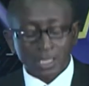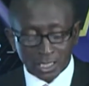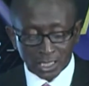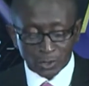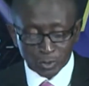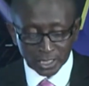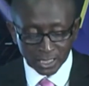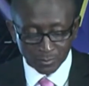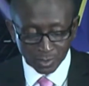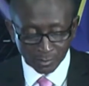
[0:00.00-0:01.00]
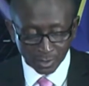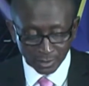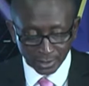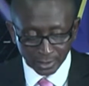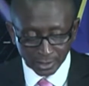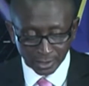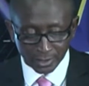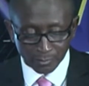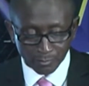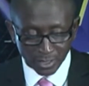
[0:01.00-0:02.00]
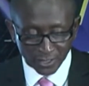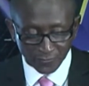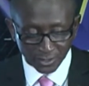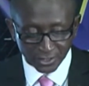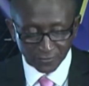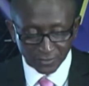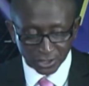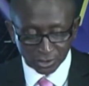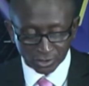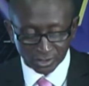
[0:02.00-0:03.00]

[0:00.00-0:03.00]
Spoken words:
Edwin M. Kamara, Head Benefits Division,